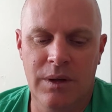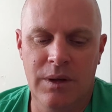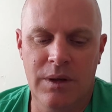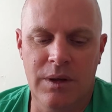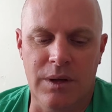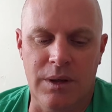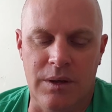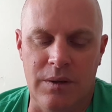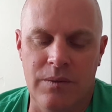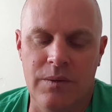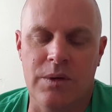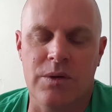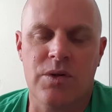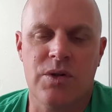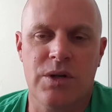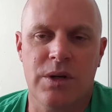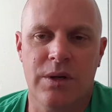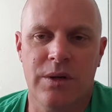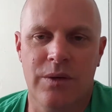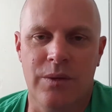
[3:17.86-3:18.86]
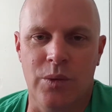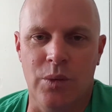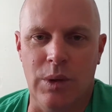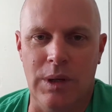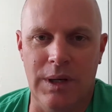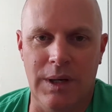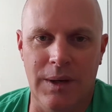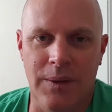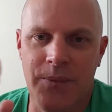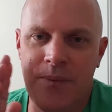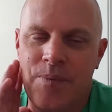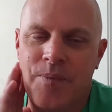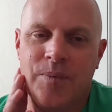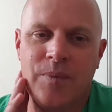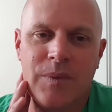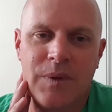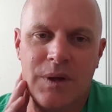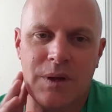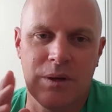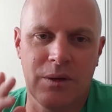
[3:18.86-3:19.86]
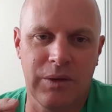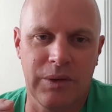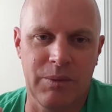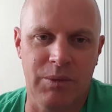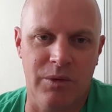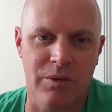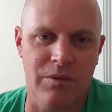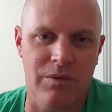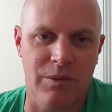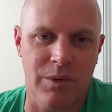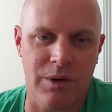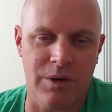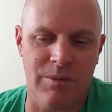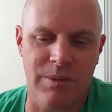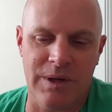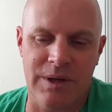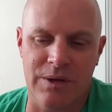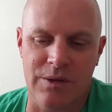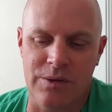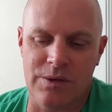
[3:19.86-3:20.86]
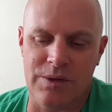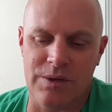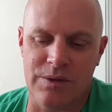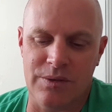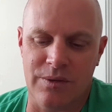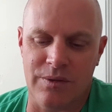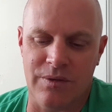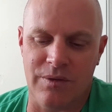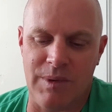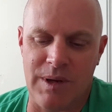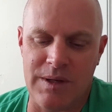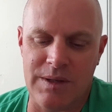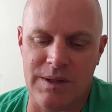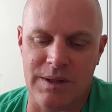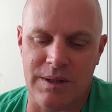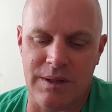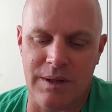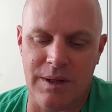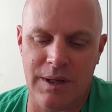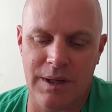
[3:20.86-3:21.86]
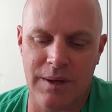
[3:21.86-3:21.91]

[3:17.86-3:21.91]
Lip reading: I'll show you a clip of what I've been using to ferment in